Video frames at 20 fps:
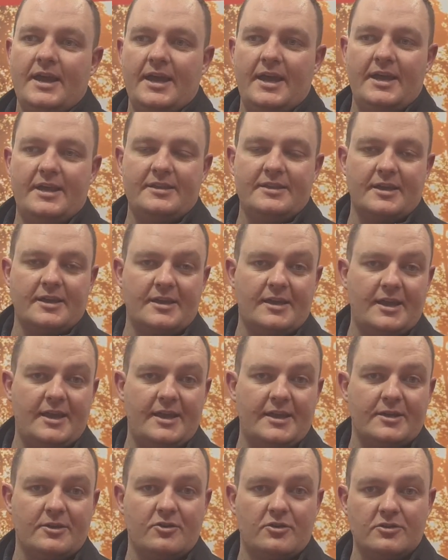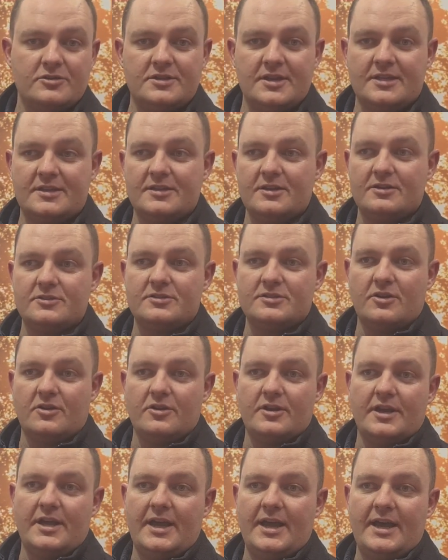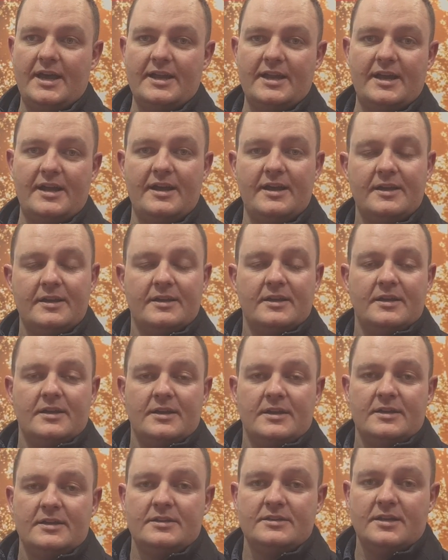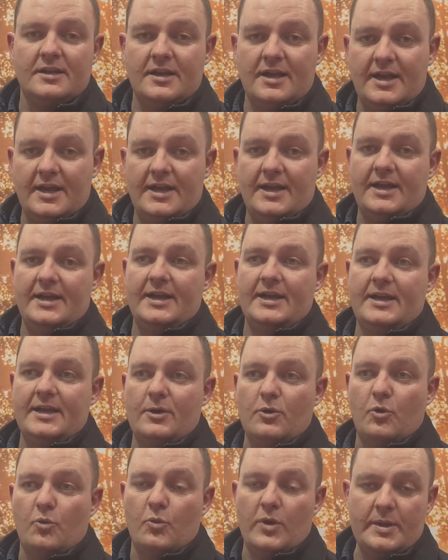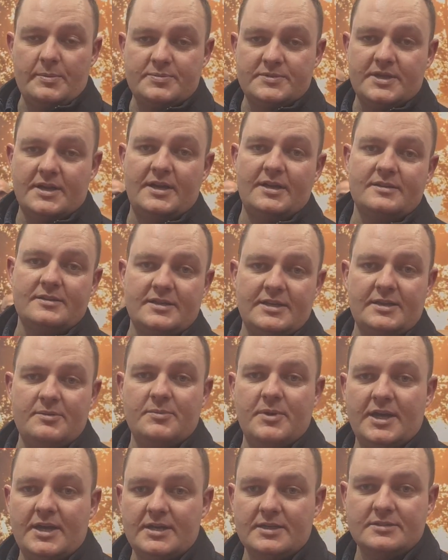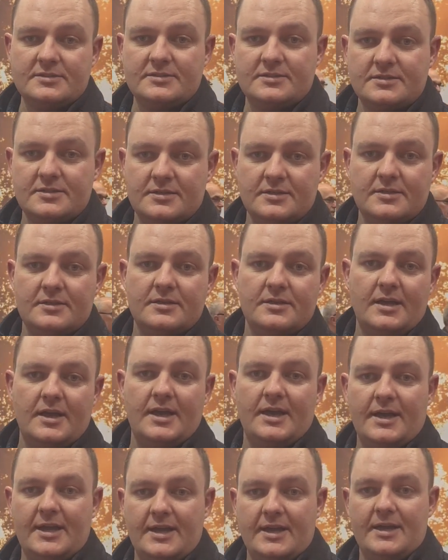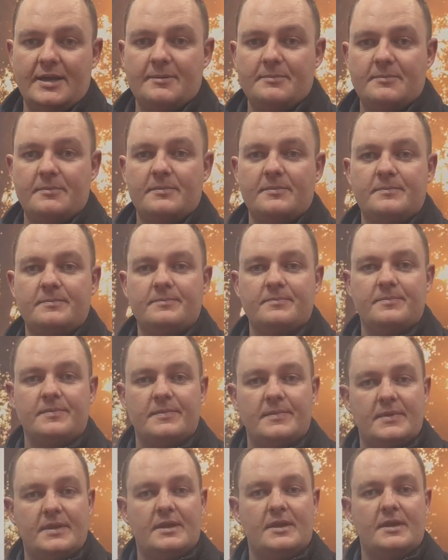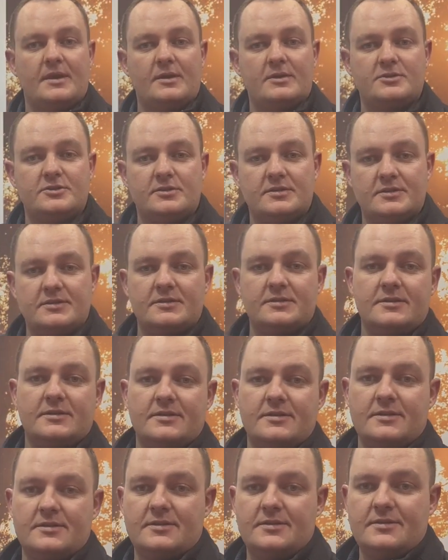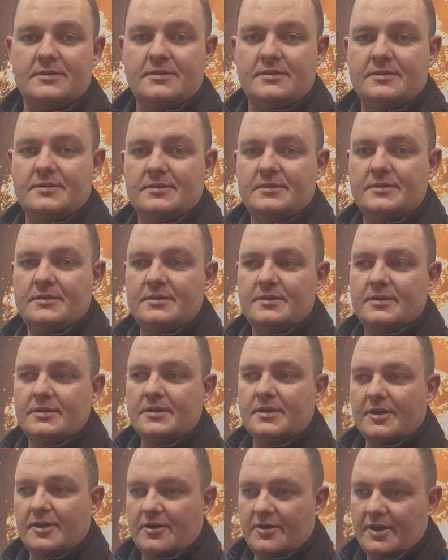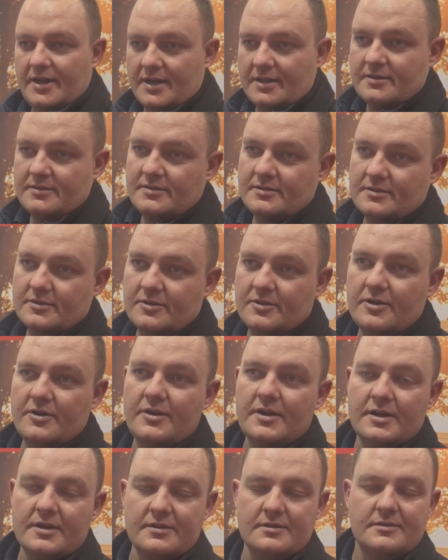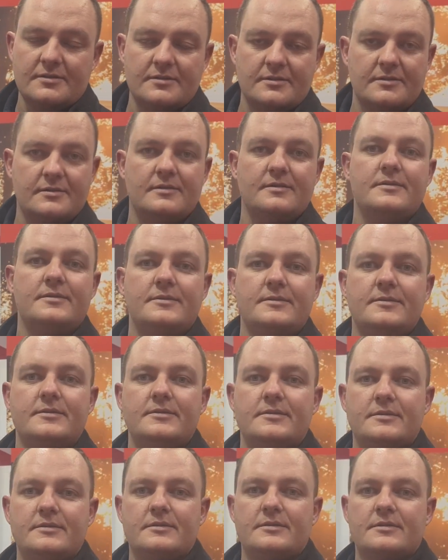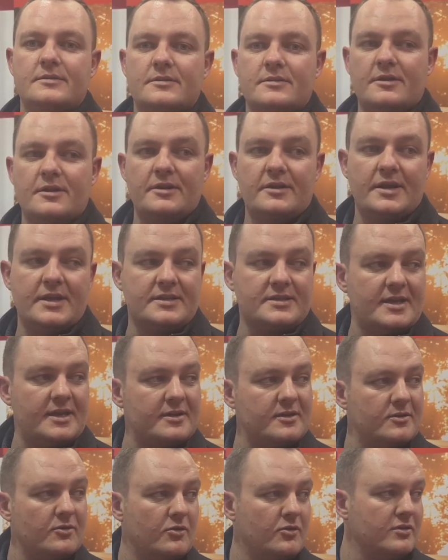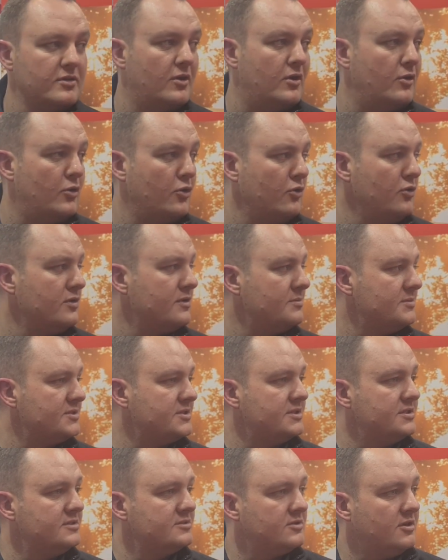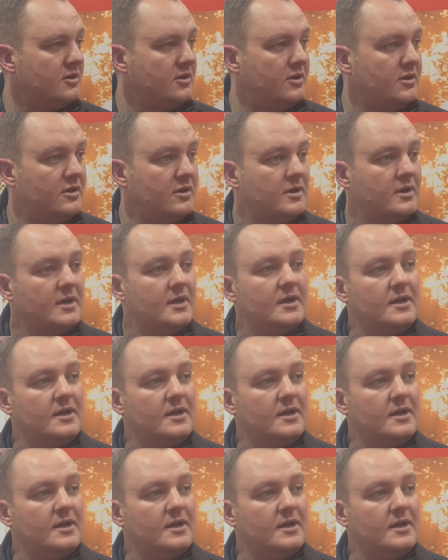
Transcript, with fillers: and they can contact us on our uh, uh, website, emails. Um, and then you'll sort out someone in the area correct, will basically correct. come and sort them out. Correct, and all the, all the machines are